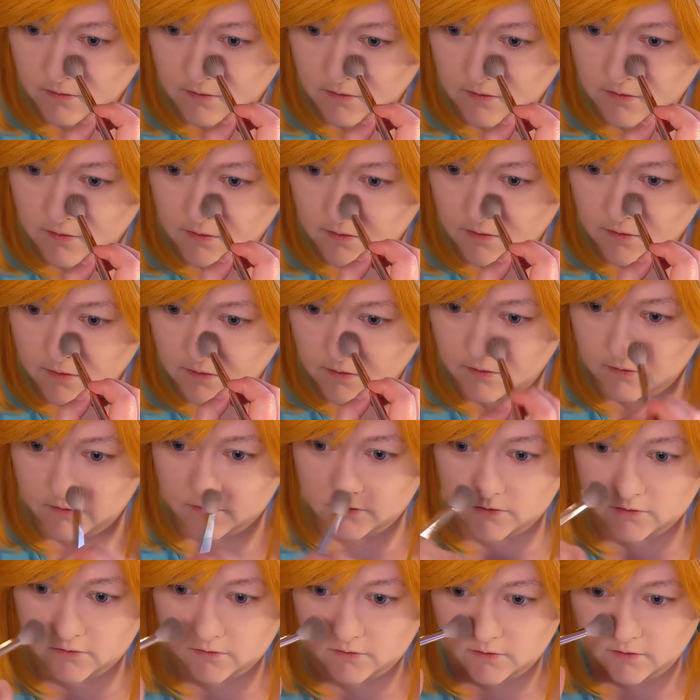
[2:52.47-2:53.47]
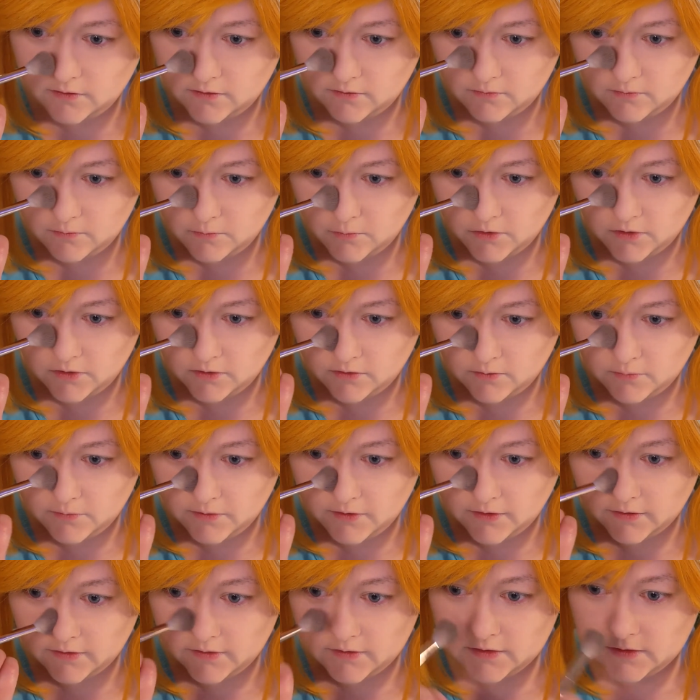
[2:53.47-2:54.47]
And also I think I'm going to put a little
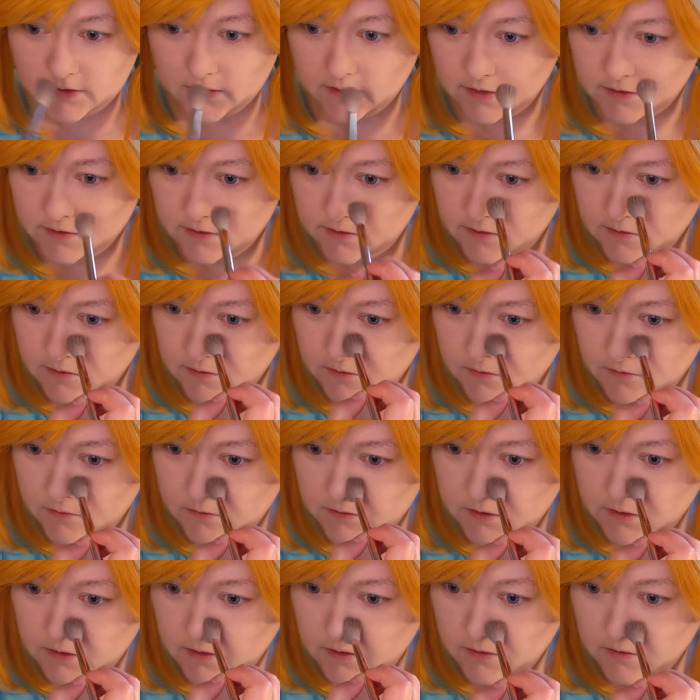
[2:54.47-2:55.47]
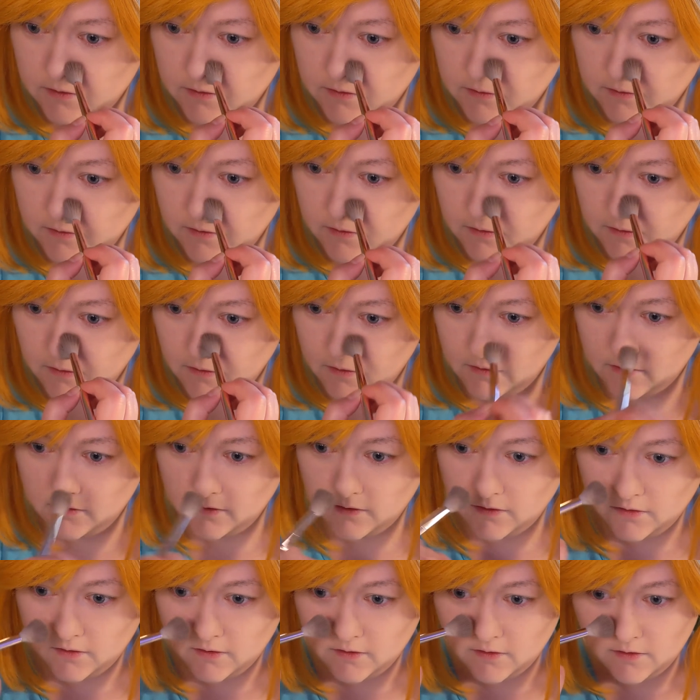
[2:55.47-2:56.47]
bit on the sides of the nose here,
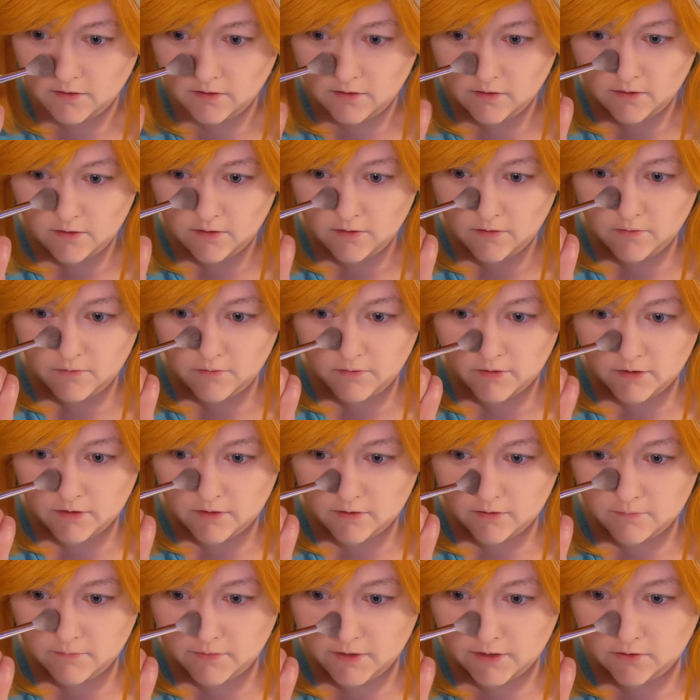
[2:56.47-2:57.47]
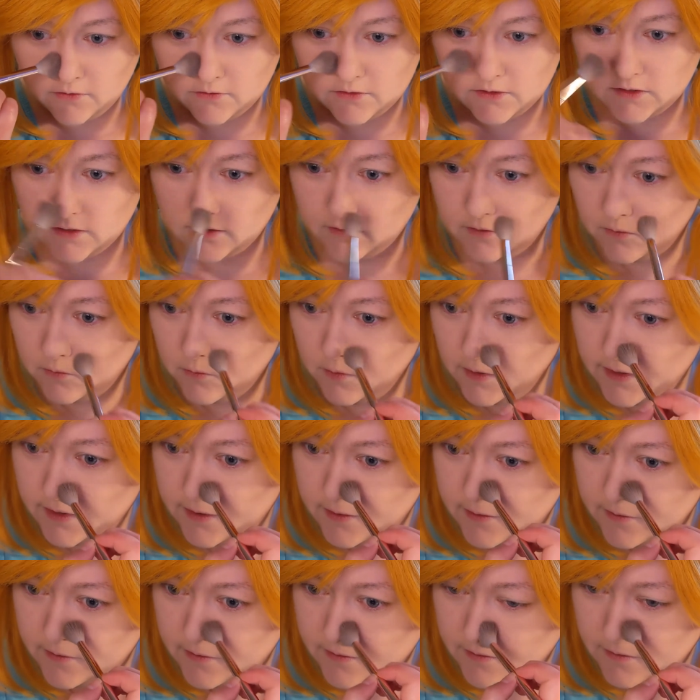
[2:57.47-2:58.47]
where my nose is a little
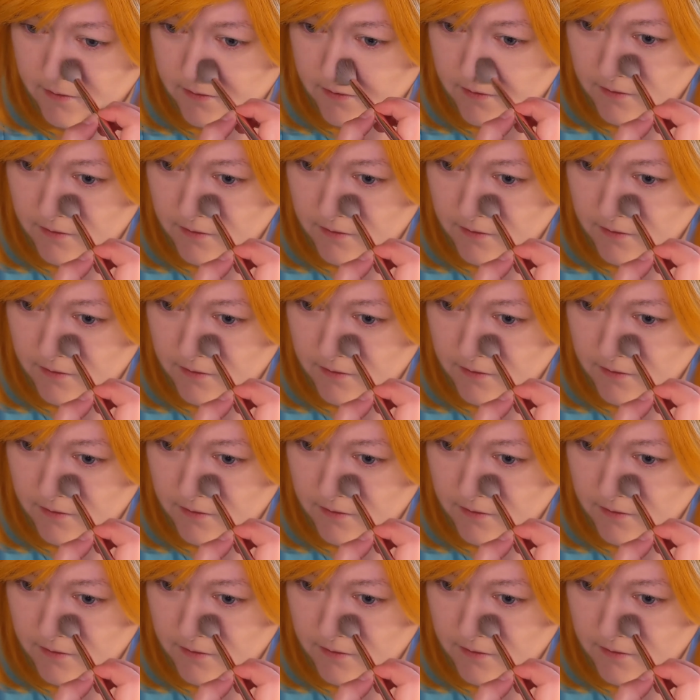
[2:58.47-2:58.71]
wider.